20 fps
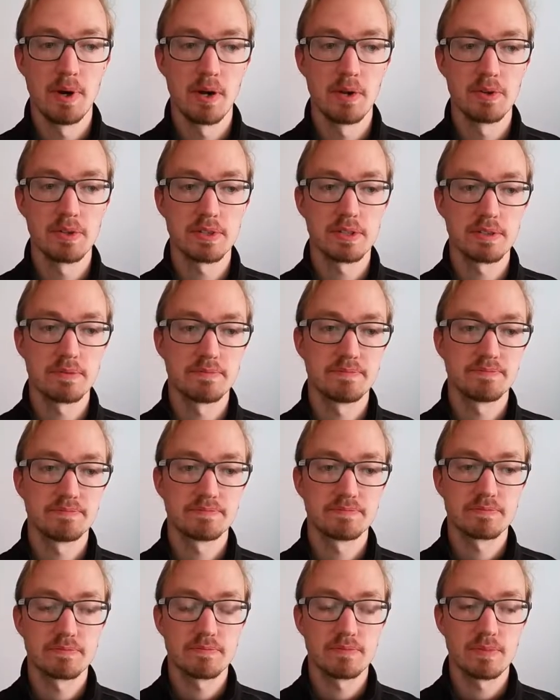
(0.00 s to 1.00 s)
amount
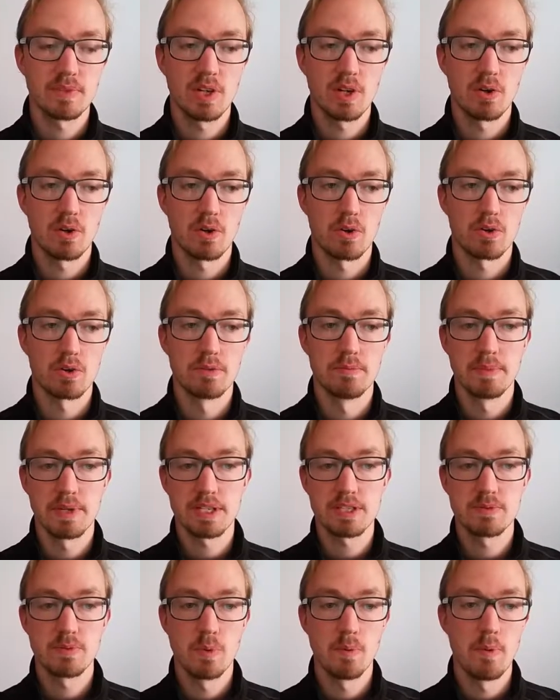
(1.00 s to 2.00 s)
or a
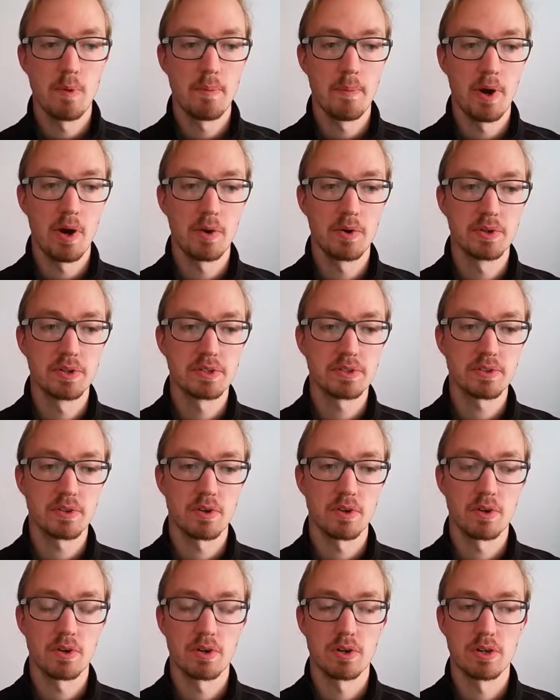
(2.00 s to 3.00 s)
maximum amount,
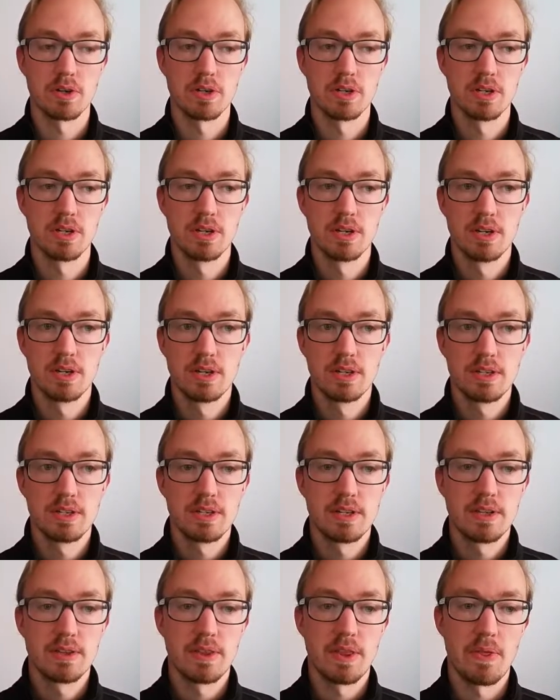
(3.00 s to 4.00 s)
or
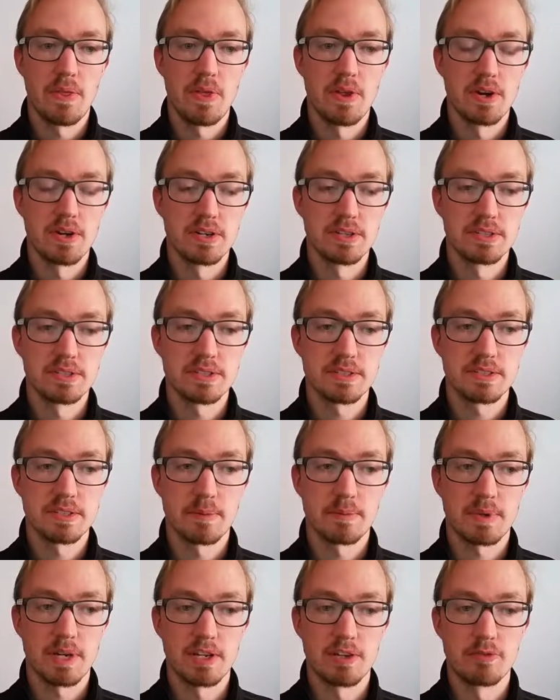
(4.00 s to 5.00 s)
that there is
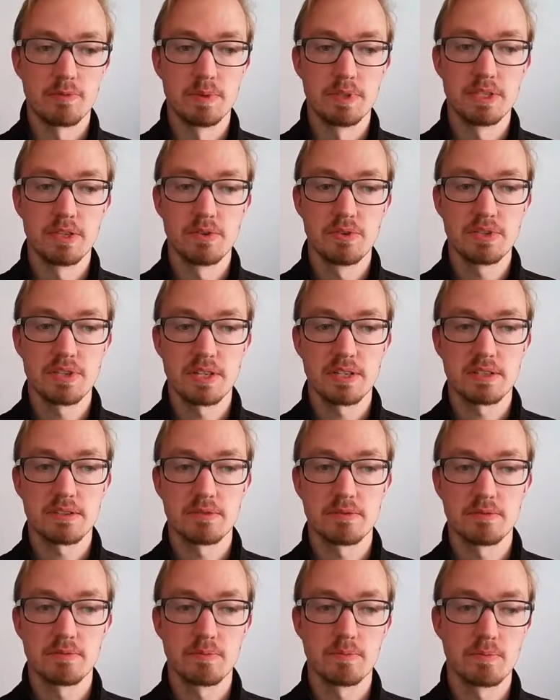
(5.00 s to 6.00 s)
some kind of material
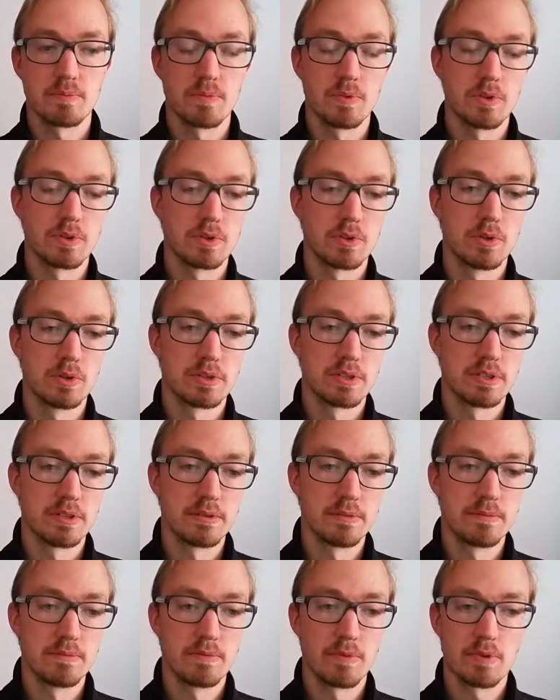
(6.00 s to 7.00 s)
that would
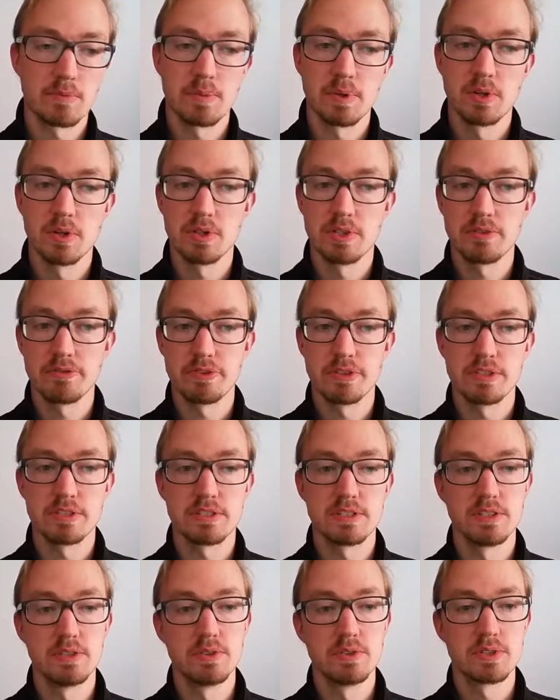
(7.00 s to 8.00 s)
be good if
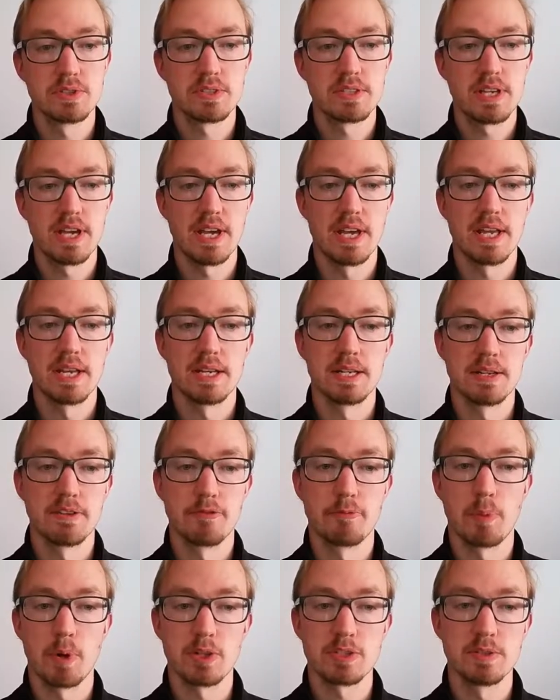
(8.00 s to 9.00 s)
it's used. And
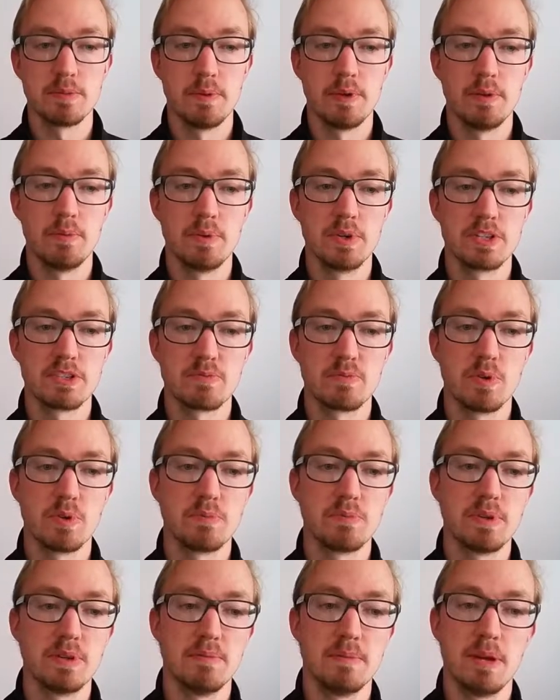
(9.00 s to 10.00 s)
if possible wish
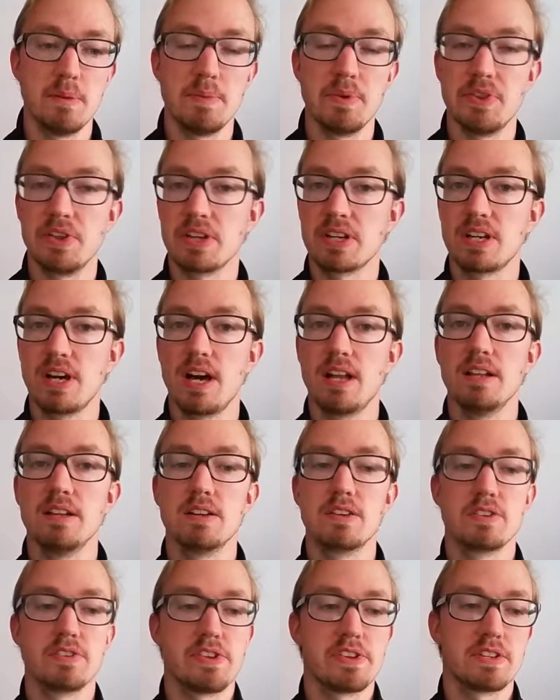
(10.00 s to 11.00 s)
would be maybe the
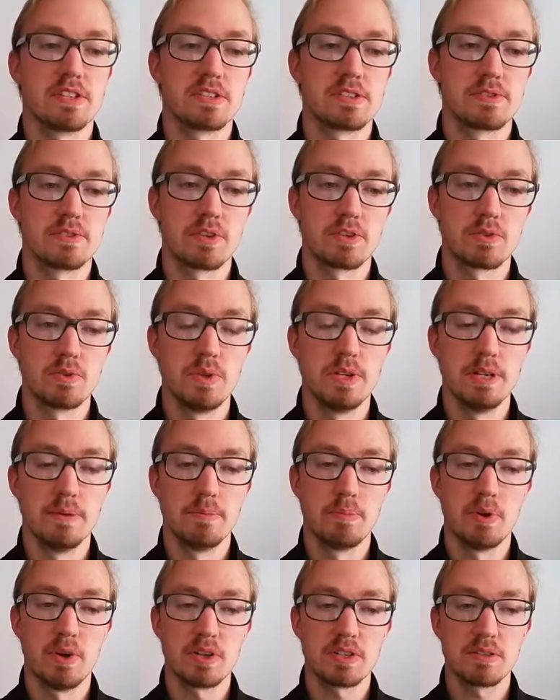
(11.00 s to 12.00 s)
color. That is not really
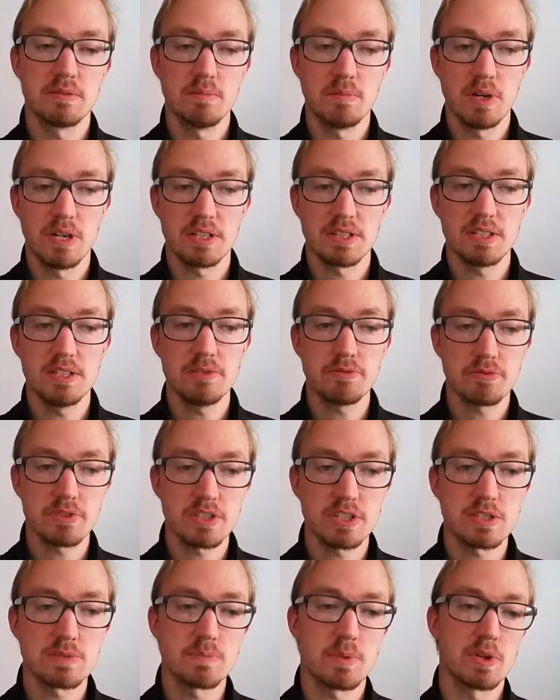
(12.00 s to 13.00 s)
important, but if
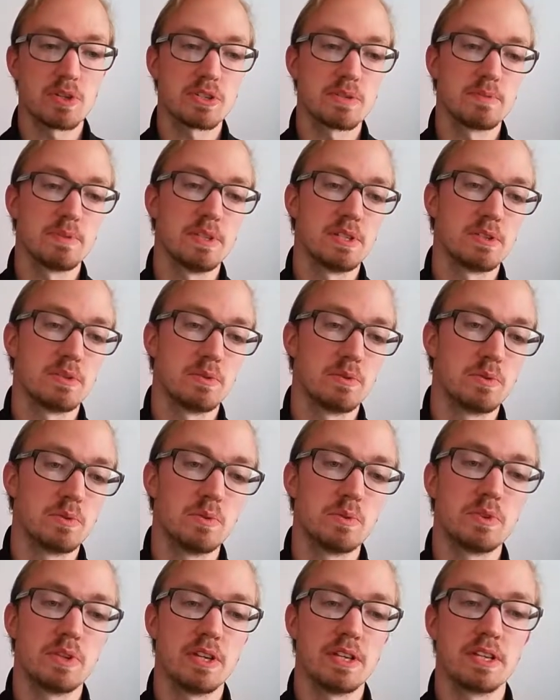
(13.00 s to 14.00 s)
it is possible to
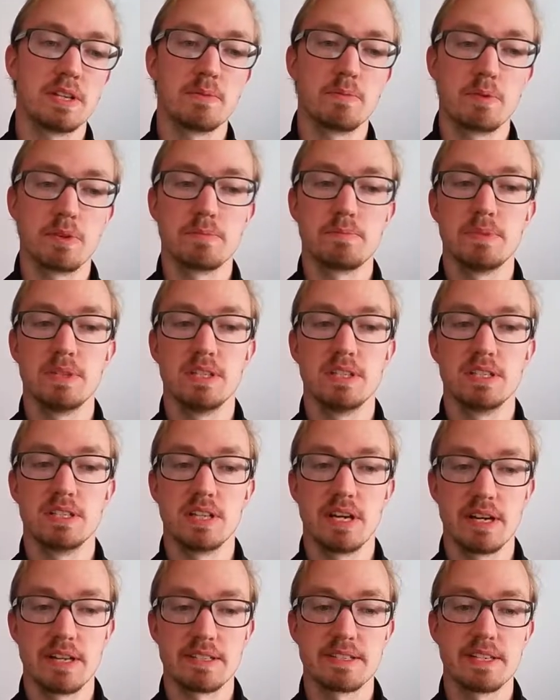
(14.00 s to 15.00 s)
do, then it would be a
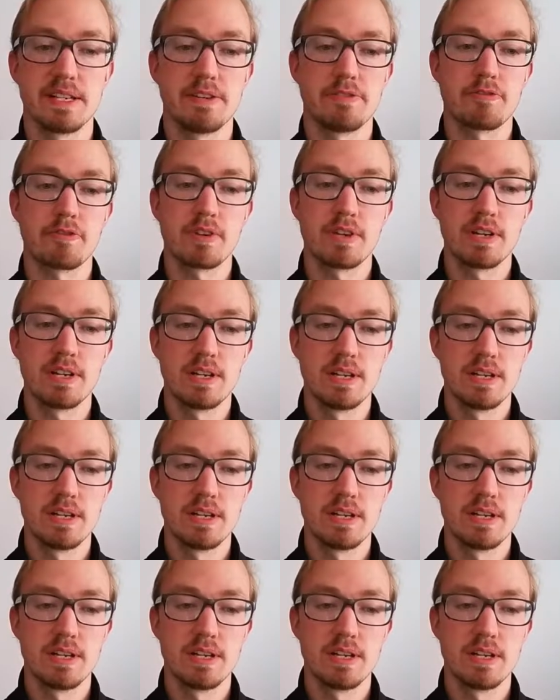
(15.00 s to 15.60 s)
nice have.